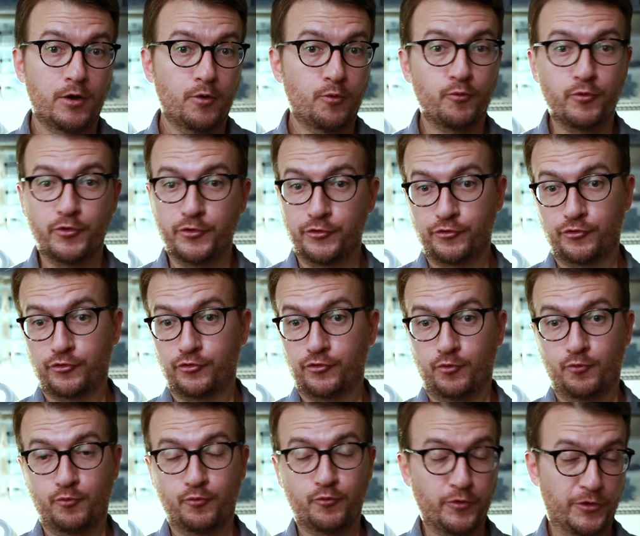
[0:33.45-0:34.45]
which
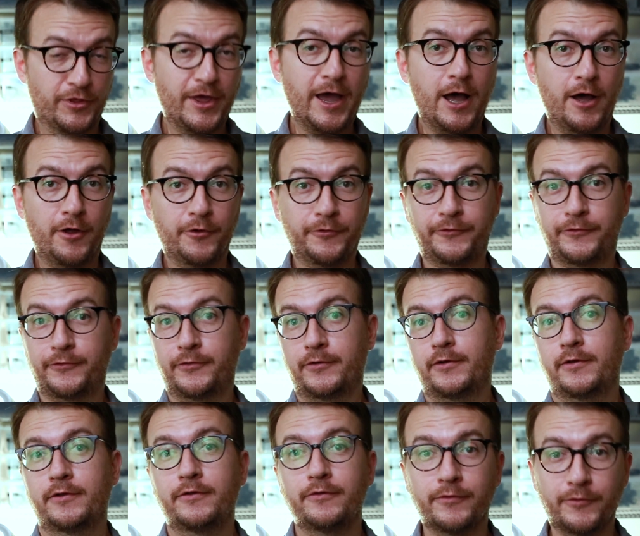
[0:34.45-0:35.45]
without
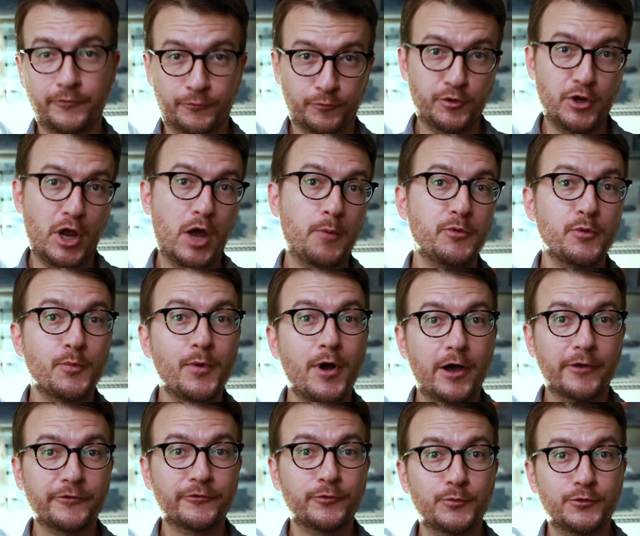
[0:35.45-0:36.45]
this would not be
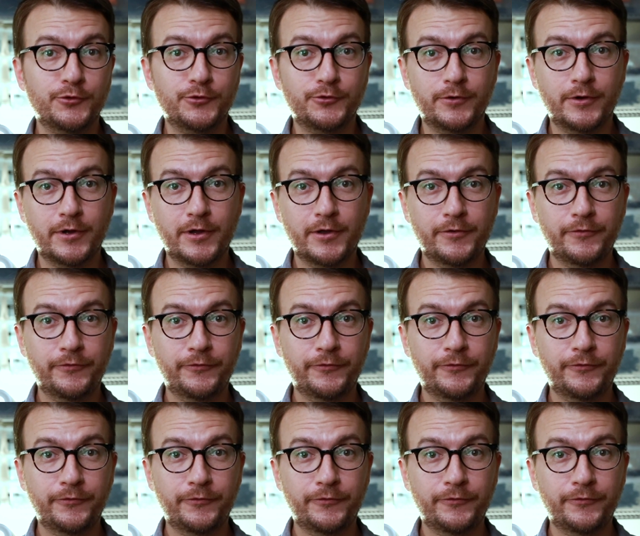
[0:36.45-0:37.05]
possible.